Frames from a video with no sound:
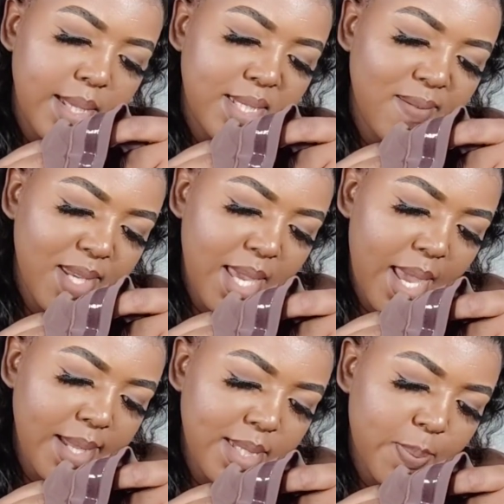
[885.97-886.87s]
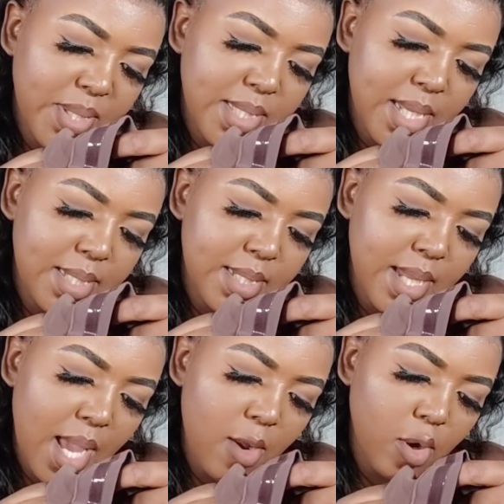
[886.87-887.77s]
78%
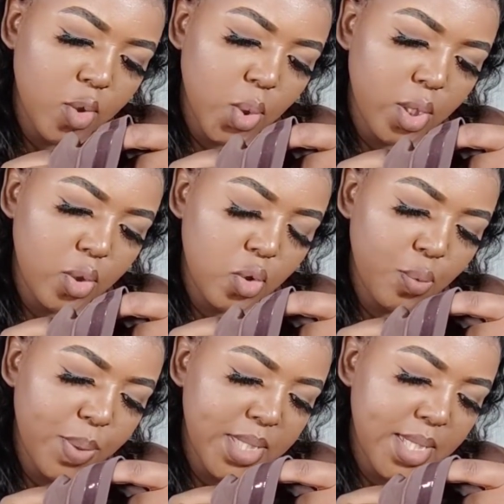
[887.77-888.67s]
nylon 22%